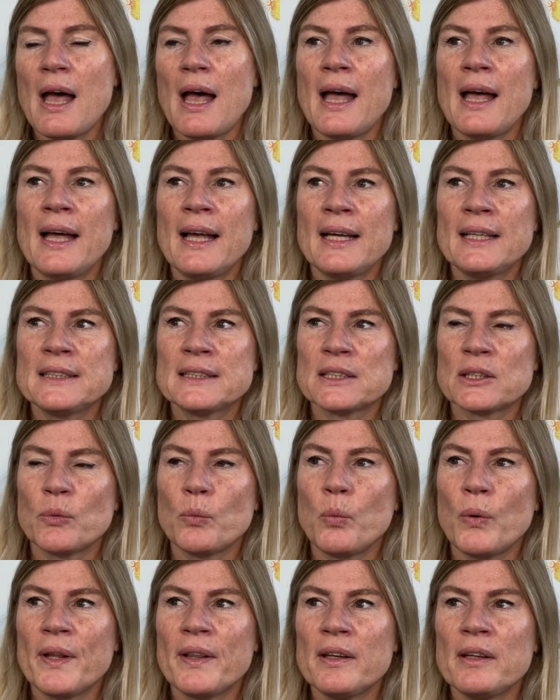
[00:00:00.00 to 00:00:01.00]
And
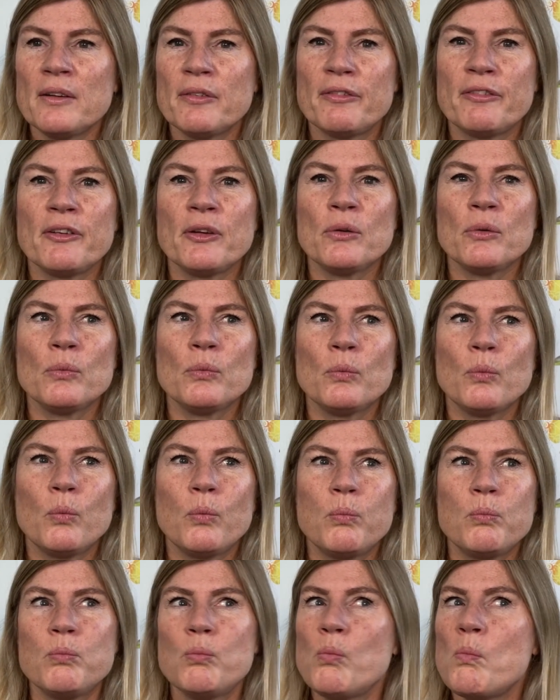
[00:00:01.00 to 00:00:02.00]
within a few
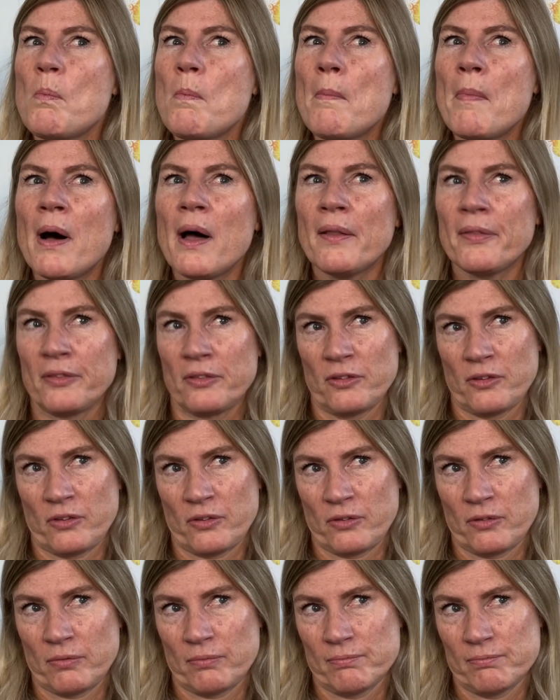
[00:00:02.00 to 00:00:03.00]

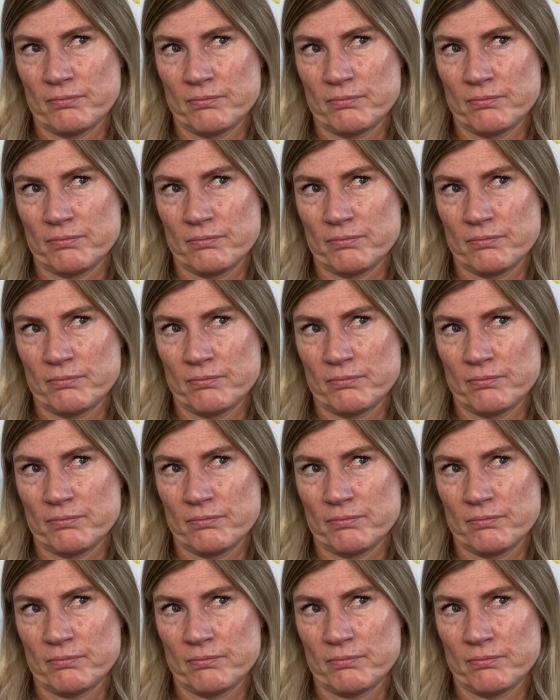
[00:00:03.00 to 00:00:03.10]
months,